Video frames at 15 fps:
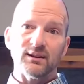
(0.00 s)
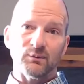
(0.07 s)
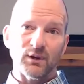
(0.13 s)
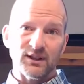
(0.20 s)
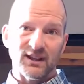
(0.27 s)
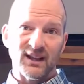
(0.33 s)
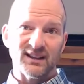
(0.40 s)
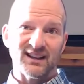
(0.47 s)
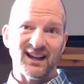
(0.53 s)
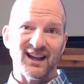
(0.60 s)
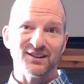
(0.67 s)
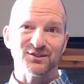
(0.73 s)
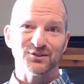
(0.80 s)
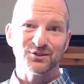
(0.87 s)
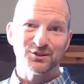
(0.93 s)
what, that the
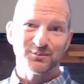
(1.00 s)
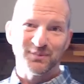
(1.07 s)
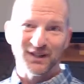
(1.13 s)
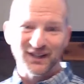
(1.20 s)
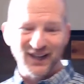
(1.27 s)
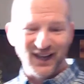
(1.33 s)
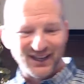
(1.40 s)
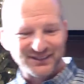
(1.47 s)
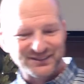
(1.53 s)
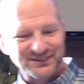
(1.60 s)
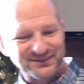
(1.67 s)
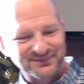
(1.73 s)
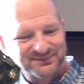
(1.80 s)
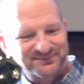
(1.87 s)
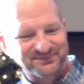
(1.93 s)
answer should be yes.
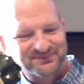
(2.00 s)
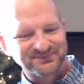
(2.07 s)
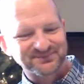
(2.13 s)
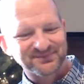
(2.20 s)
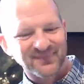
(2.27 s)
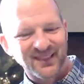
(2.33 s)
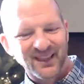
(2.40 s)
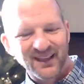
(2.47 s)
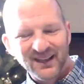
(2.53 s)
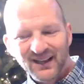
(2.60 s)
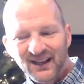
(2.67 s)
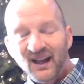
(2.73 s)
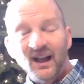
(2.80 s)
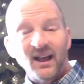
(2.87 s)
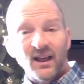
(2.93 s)

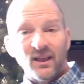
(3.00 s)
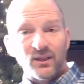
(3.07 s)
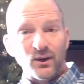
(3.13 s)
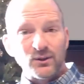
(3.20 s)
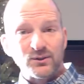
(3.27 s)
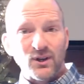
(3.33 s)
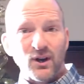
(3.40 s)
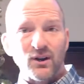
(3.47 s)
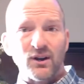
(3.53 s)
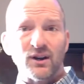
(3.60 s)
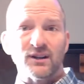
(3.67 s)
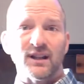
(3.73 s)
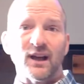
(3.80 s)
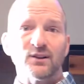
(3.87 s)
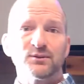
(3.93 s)
Those are our
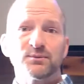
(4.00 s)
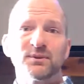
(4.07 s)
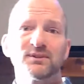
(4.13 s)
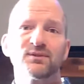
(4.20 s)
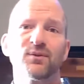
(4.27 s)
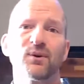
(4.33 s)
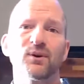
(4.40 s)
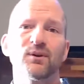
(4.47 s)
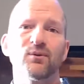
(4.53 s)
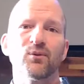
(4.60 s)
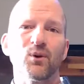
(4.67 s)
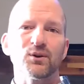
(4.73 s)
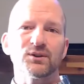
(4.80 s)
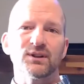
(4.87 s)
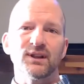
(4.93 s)
announcements for,
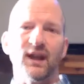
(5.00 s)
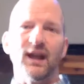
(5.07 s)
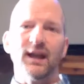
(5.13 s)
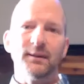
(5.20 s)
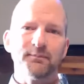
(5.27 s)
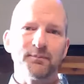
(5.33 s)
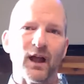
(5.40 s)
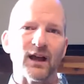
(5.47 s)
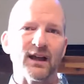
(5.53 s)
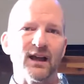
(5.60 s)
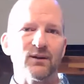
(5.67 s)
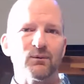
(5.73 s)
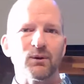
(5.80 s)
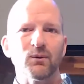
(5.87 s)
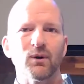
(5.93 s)
for today.
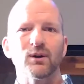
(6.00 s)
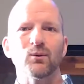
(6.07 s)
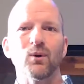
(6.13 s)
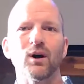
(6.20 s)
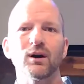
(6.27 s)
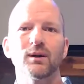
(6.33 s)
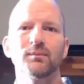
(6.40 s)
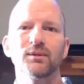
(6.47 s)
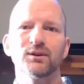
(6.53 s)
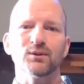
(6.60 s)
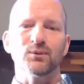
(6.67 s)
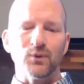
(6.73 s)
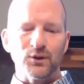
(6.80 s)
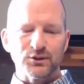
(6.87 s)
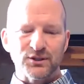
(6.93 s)
Again, we want to welcome you
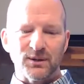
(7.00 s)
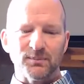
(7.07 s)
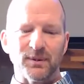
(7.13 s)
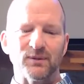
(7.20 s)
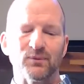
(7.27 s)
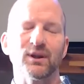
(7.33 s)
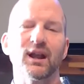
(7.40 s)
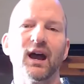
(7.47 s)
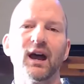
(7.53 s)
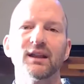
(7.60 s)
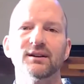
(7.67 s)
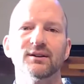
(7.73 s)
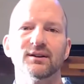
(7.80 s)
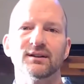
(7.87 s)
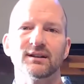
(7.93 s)
to worship, and we
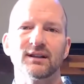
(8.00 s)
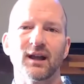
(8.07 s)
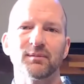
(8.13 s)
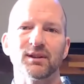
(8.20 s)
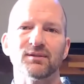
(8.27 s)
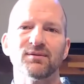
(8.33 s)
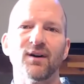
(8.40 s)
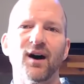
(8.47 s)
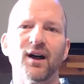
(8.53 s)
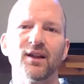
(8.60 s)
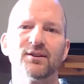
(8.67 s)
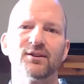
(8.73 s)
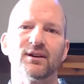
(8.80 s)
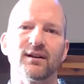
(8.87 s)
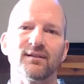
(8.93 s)
gather in the name of the
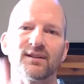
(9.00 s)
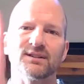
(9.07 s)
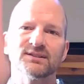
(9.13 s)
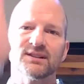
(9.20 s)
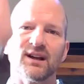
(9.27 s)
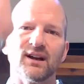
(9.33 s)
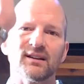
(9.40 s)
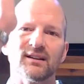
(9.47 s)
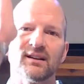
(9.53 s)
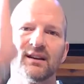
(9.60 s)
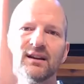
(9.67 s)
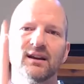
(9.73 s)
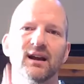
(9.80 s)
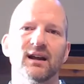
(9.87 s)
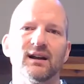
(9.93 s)
Father, and of the Son,
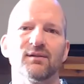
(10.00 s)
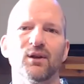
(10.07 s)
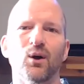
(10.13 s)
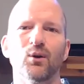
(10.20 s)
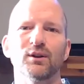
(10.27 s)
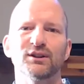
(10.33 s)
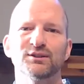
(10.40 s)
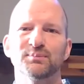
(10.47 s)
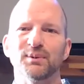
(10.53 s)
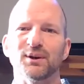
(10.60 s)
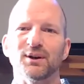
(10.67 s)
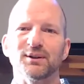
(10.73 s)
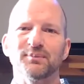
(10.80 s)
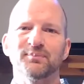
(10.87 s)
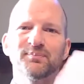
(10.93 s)
and of the Holy
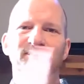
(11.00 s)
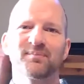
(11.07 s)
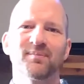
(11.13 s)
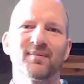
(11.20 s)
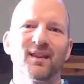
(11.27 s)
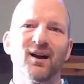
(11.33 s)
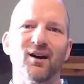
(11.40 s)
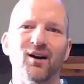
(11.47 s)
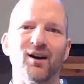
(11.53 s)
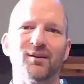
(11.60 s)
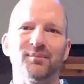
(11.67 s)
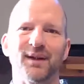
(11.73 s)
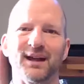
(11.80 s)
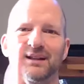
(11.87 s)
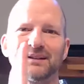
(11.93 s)
Spirit.
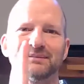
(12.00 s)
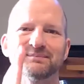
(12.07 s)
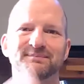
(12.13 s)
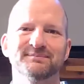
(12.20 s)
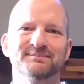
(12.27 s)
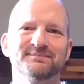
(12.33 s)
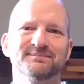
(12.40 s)
Amen.